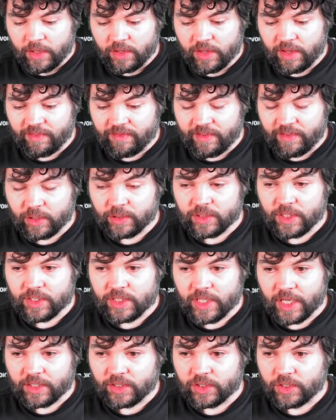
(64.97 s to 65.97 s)
the filter
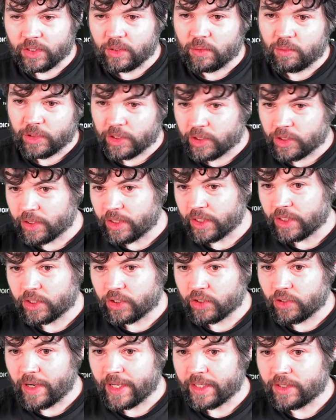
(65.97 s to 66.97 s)
section which we're going to
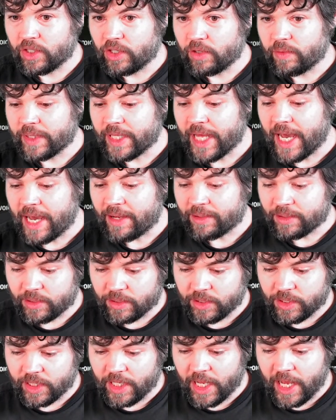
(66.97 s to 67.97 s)
try and do without
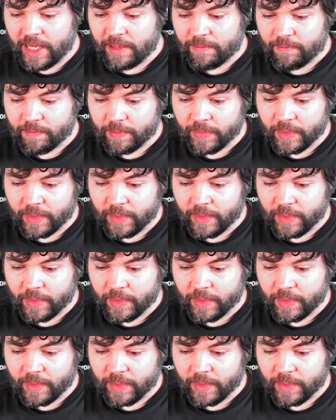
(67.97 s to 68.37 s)
today,